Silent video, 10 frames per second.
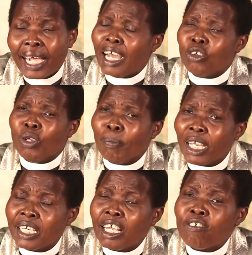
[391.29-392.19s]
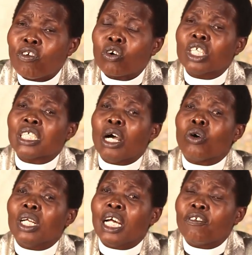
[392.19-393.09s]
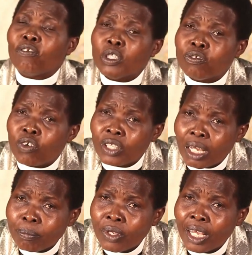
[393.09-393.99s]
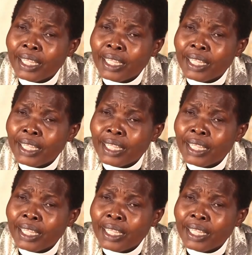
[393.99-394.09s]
Can you imagine? They forgot how God had fought for them.